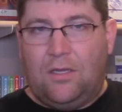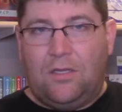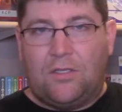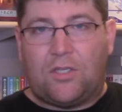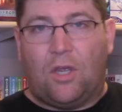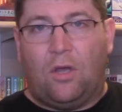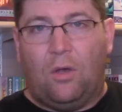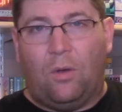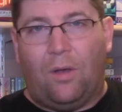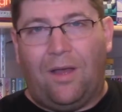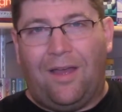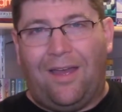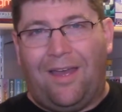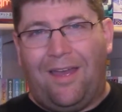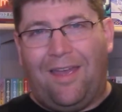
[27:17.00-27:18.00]
So
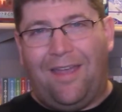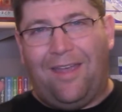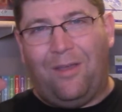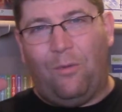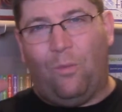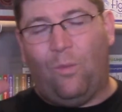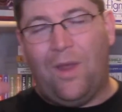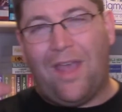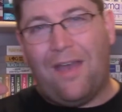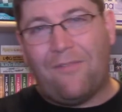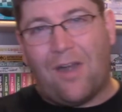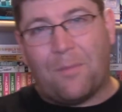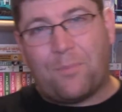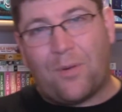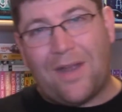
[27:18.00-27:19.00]
we
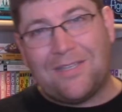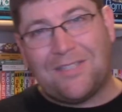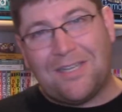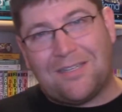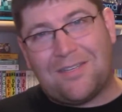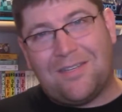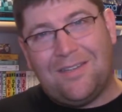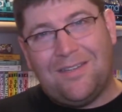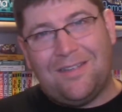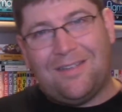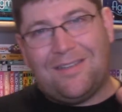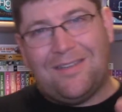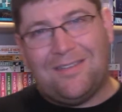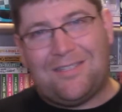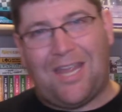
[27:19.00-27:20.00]
have our present
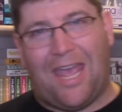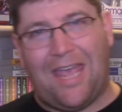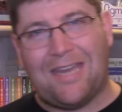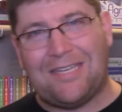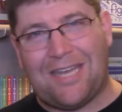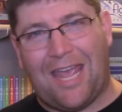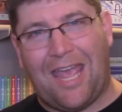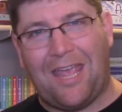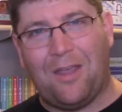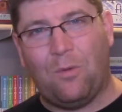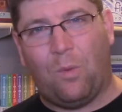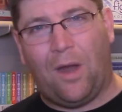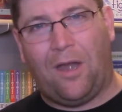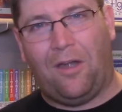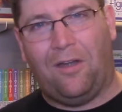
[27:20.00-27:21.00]
t- day
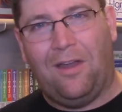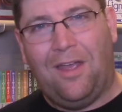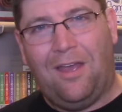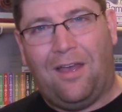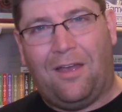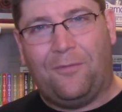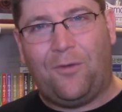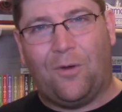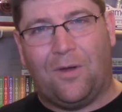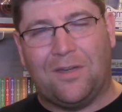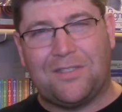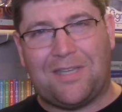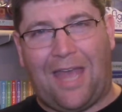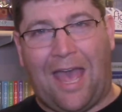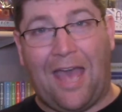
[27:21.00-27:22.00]
where, of
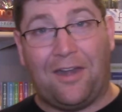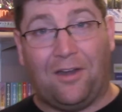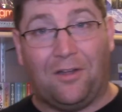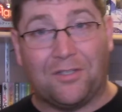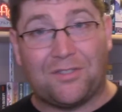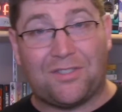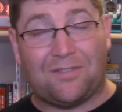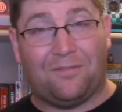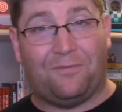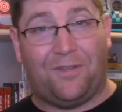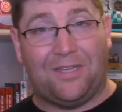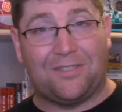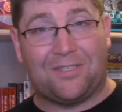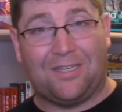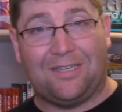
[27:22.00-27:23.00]
course, adults
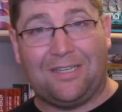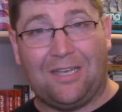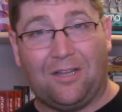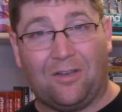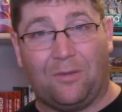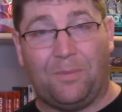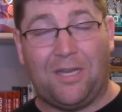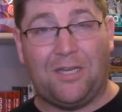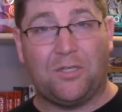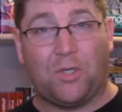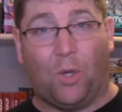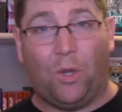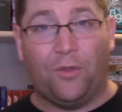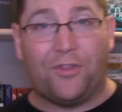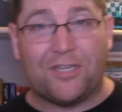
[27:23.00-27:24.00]
Vince and Gil are being
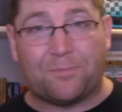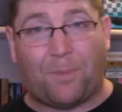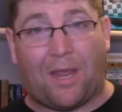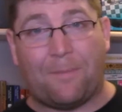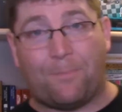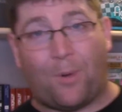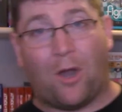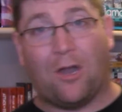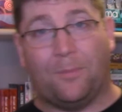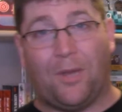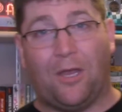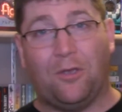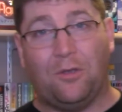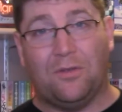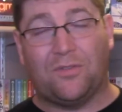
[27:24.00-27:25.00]
told this by
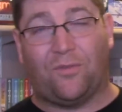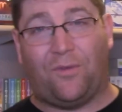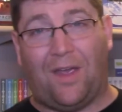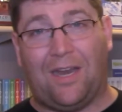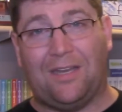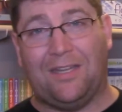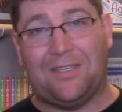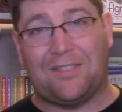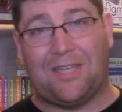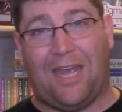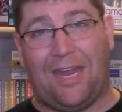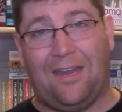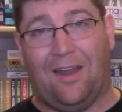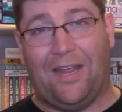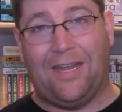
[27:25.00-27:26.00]
Barma, who's finally
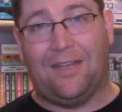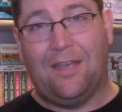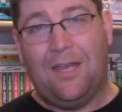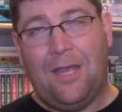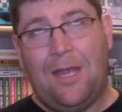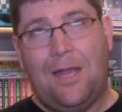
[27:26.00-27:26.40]
said, like,